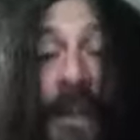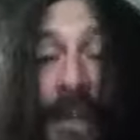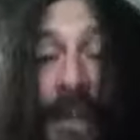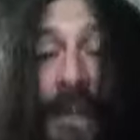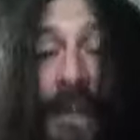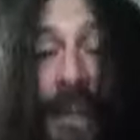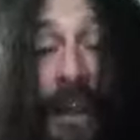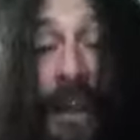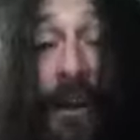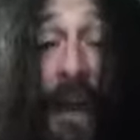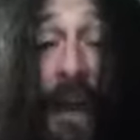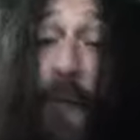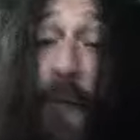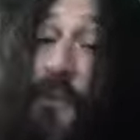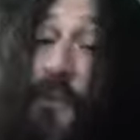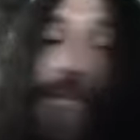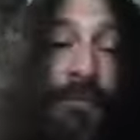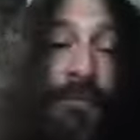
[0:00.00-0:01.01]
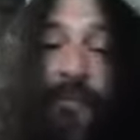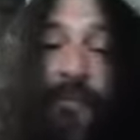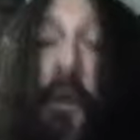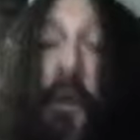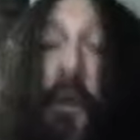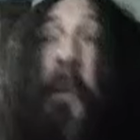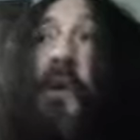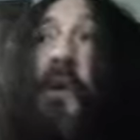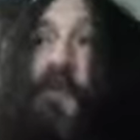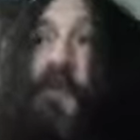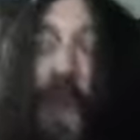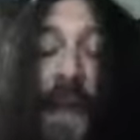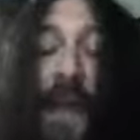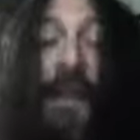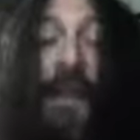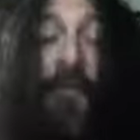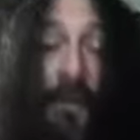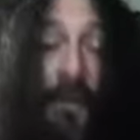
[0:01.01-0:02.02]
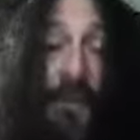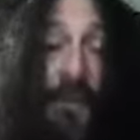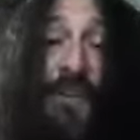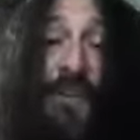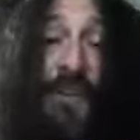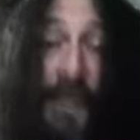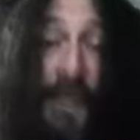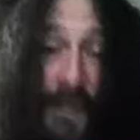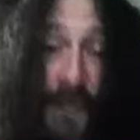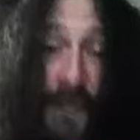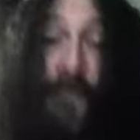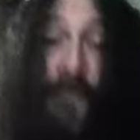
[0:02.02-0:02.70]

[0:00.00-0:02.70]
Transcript: That was the most packed I've ever seen it.